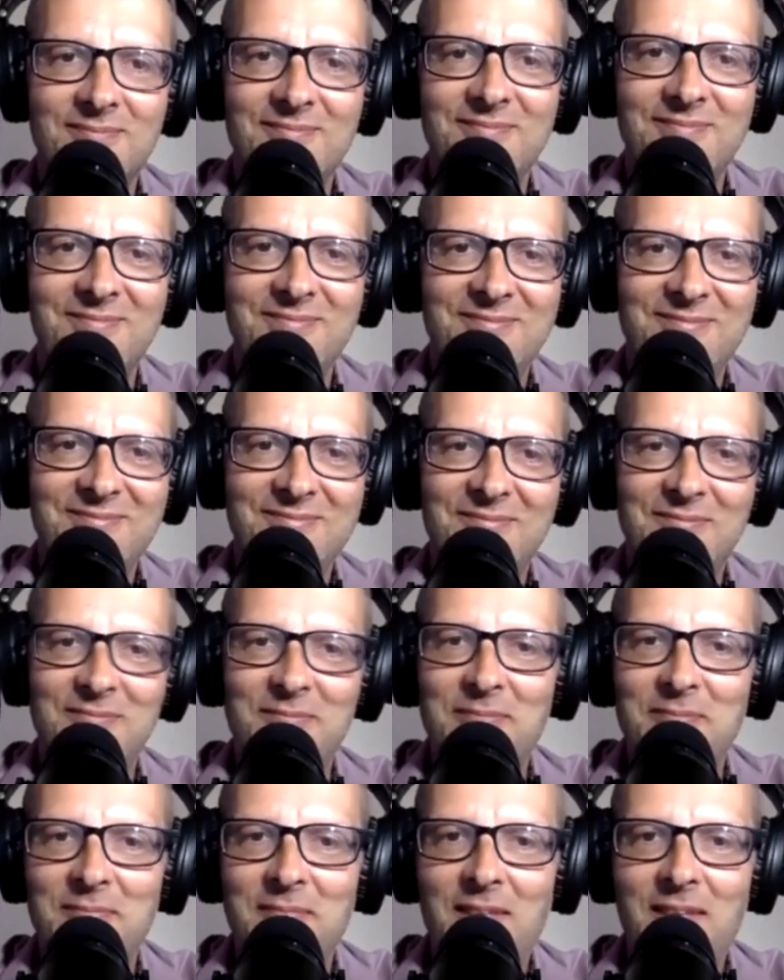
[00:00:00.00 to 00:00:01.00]
you don't get that
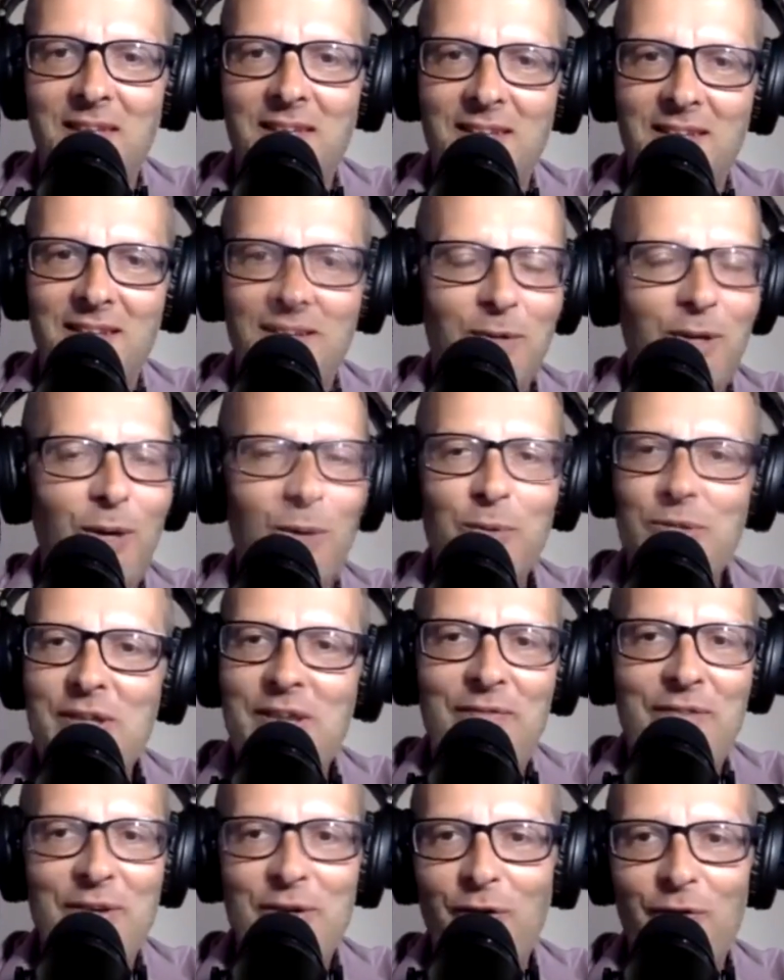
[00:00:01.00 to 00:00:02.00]
resistance. Well, I would
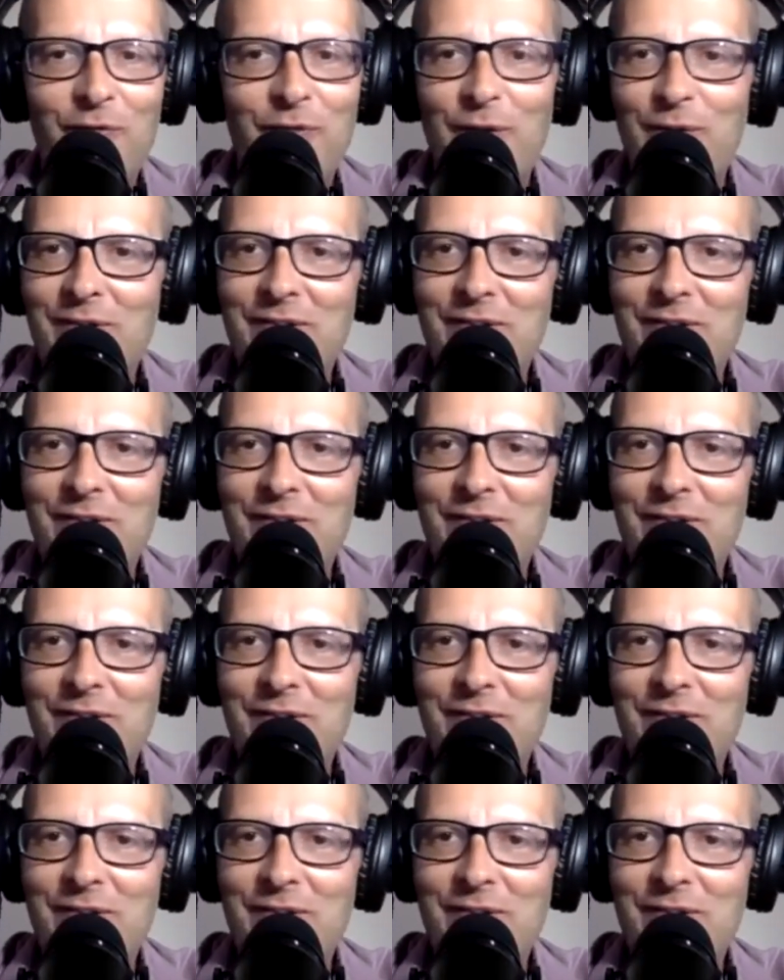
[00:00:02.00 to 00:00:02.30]
definitely not feel the